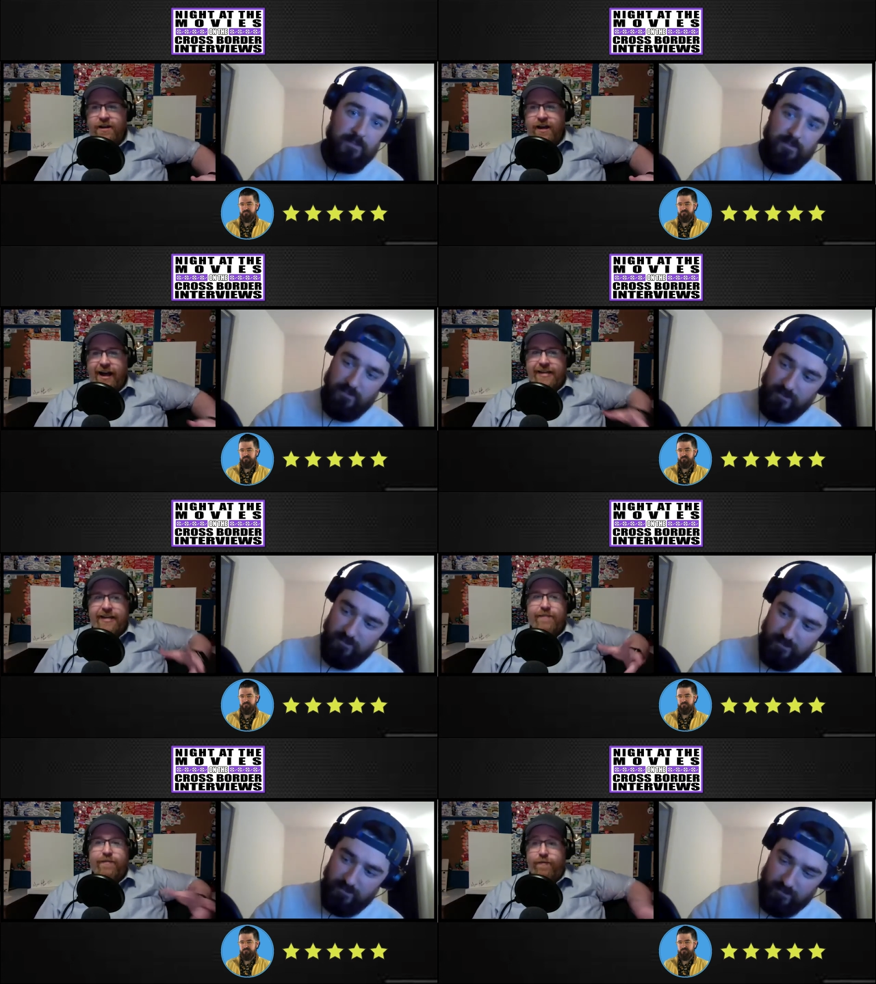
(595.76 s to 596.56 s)
Speaker 1: I'd
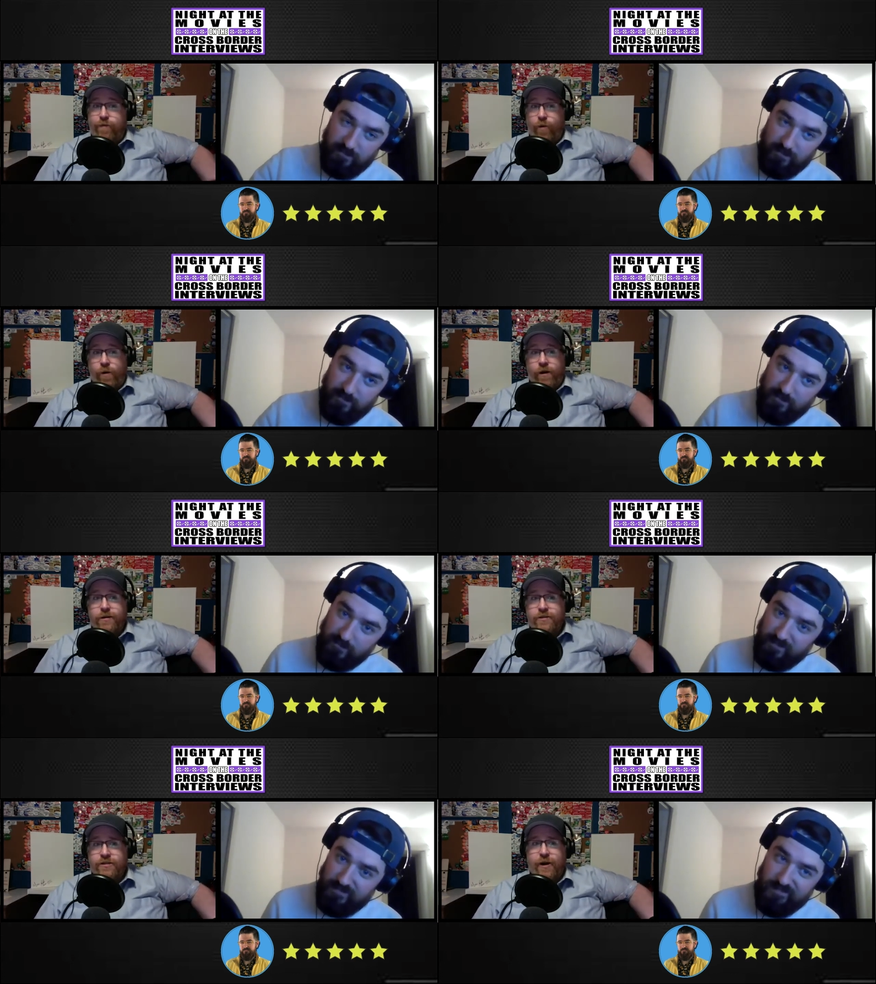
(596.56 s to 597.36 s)
give it a 4.
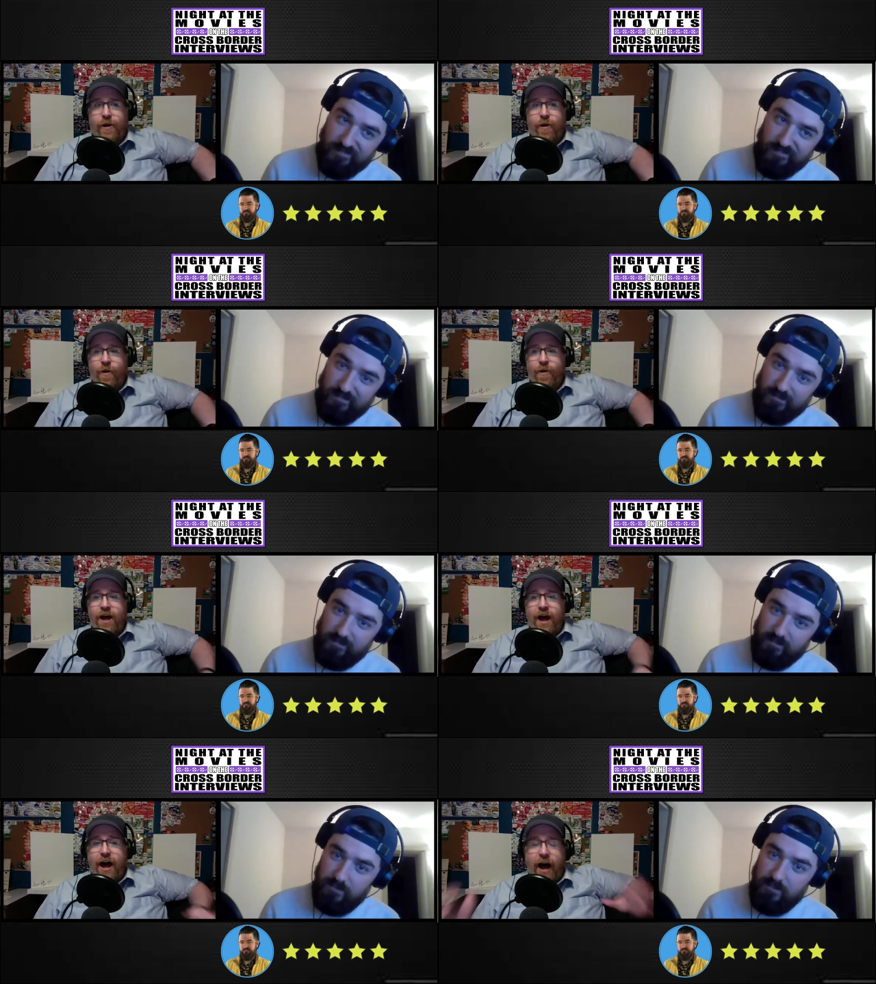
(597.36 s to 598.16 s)
So
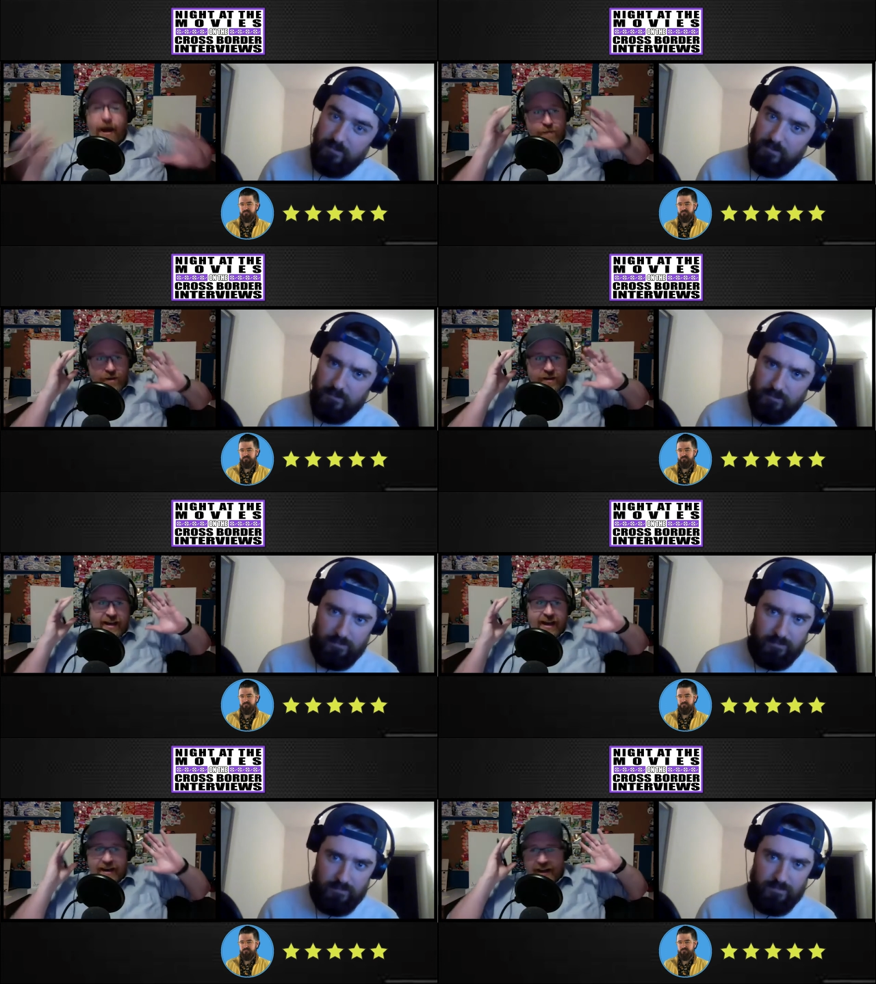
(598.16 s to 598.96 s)
I'm
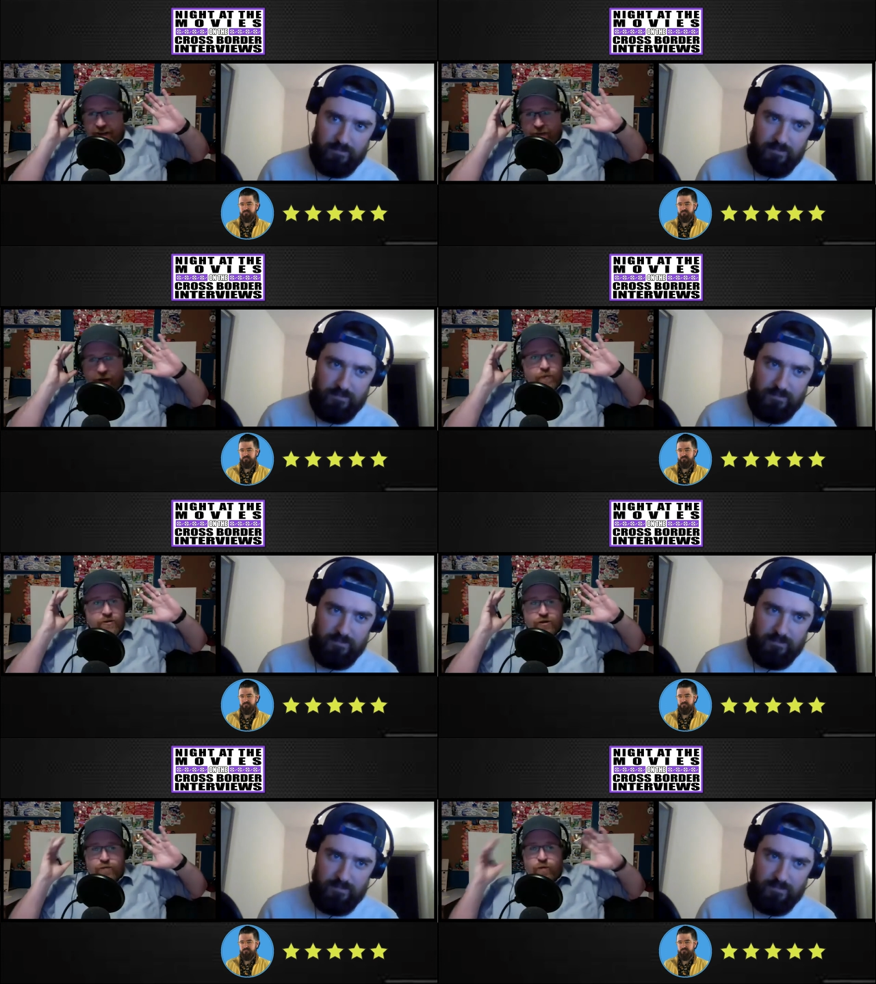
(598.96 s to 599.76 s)
looking at it, if I
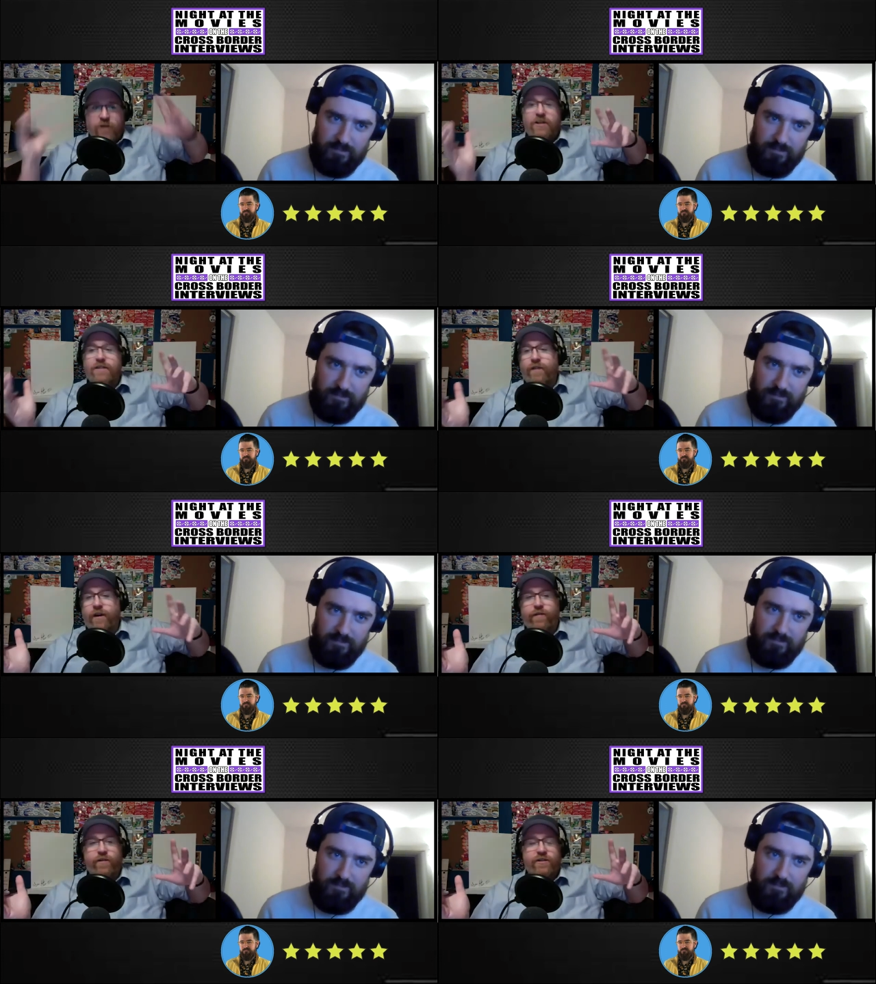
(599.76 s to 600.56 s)
was just watching it the
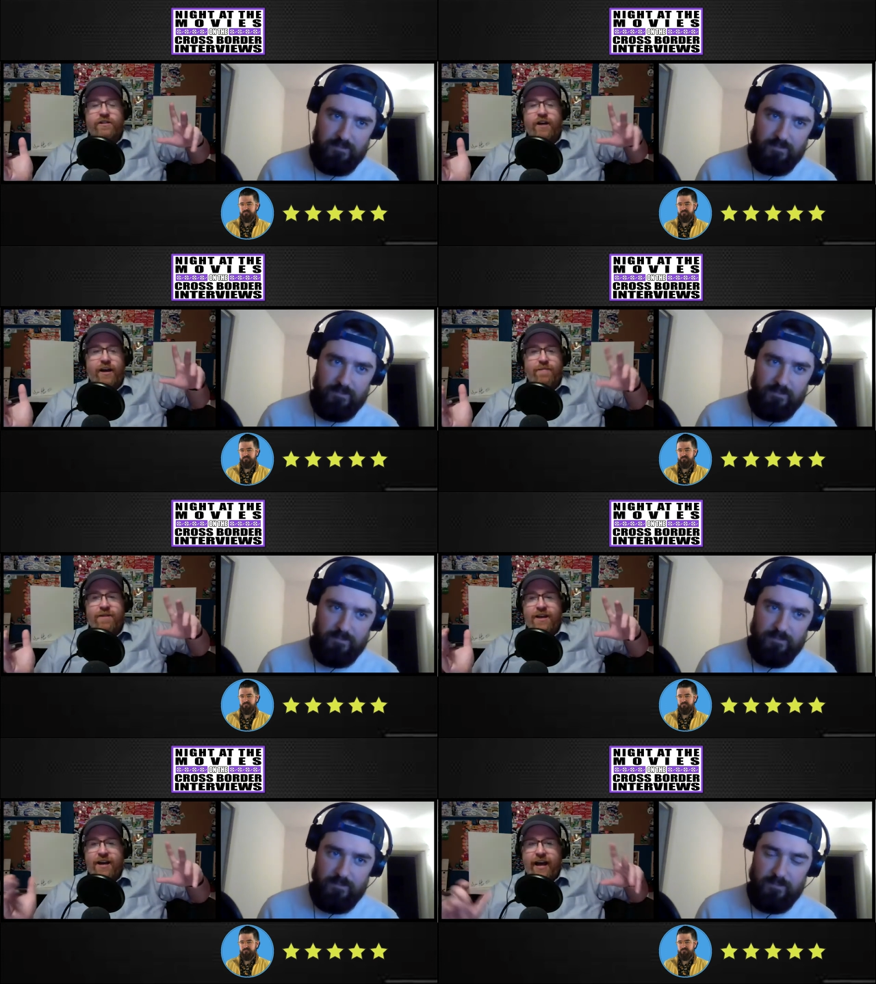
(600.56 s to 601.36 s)
very first time,
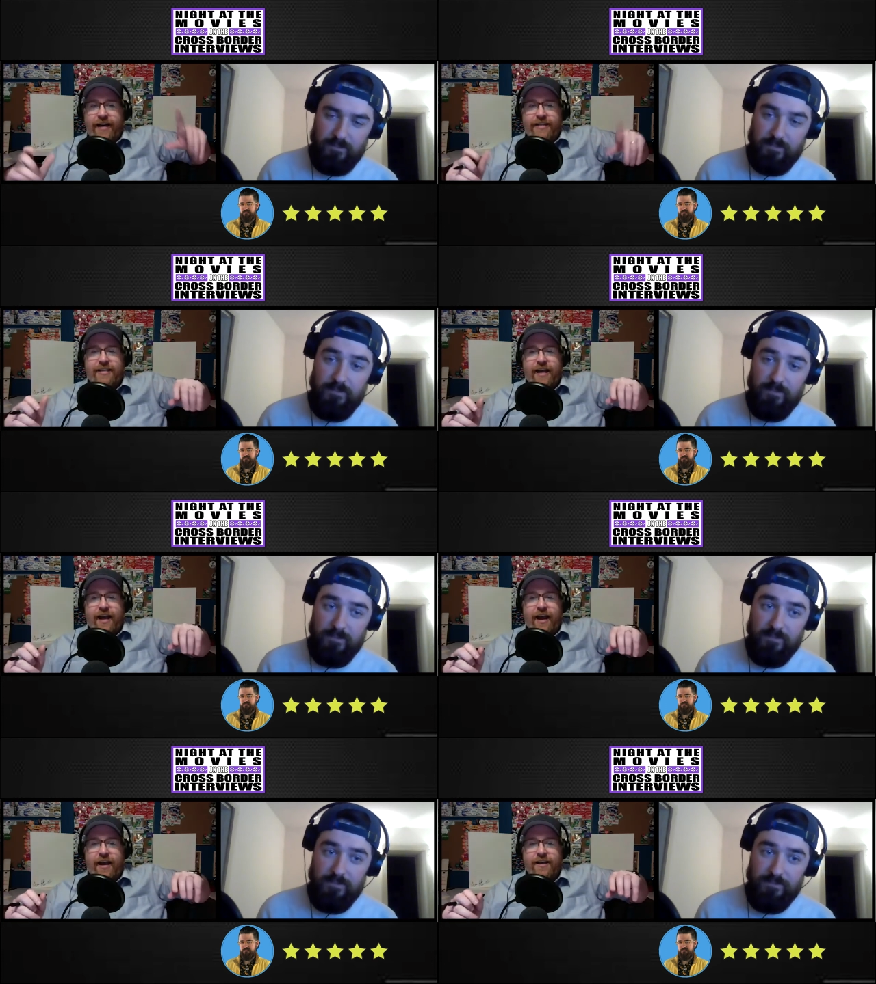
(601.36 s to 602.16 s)
I'd
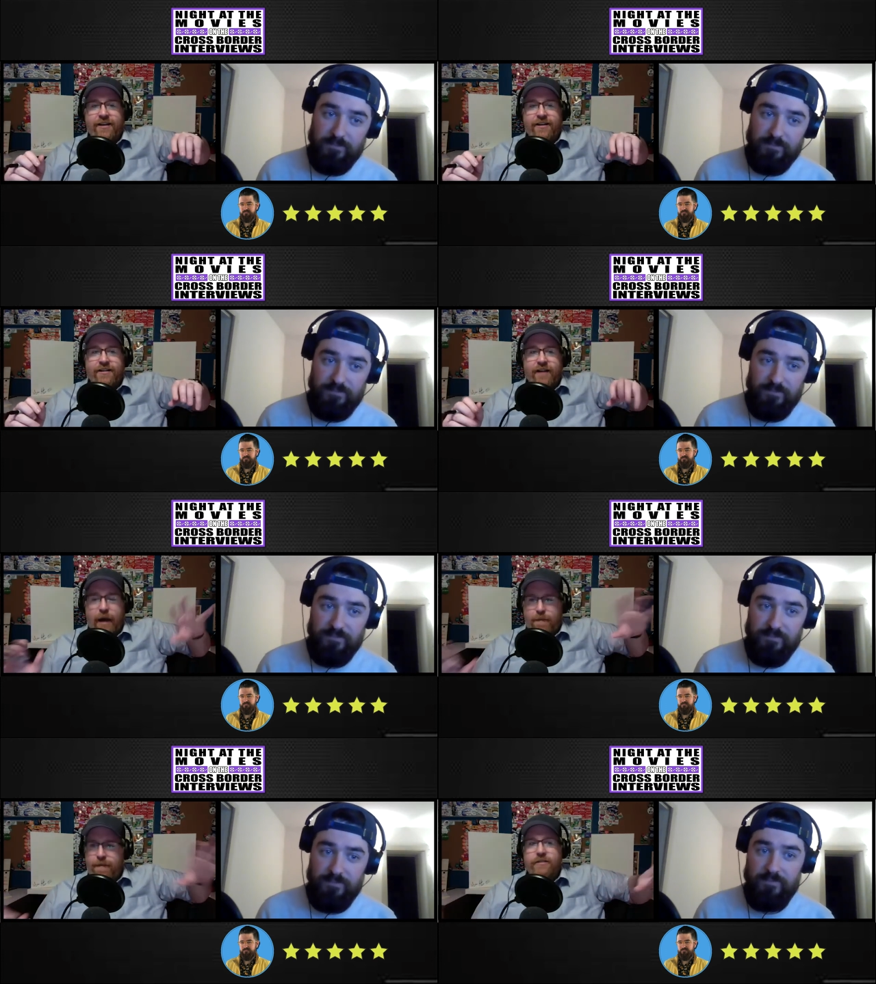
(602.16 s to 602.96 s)
say
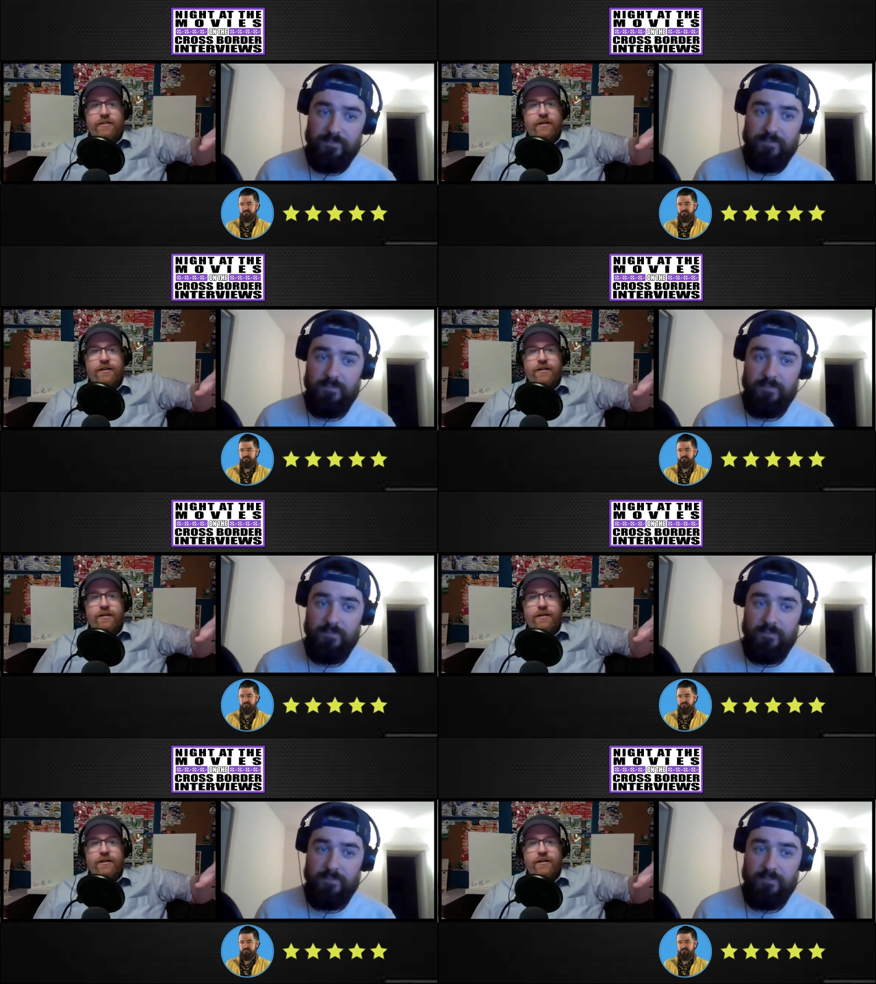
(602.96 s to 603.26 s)
amazing.